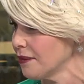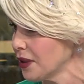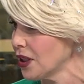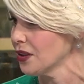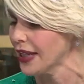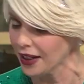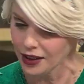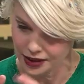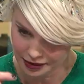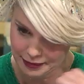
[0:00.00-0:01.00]
Mm -hmm, you know, mm -hmm. that mm-hmm.
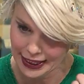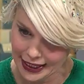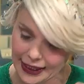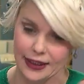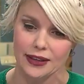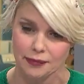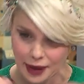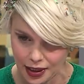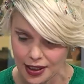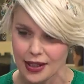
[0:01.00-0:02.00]
curtain bang, the
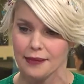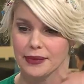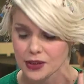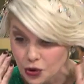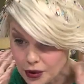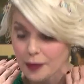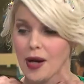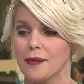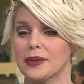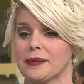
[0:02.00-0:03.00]
bob, the mm -hmm. shorter
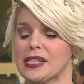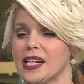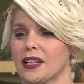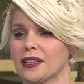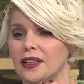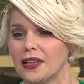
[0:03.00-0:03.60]
bob, let me say.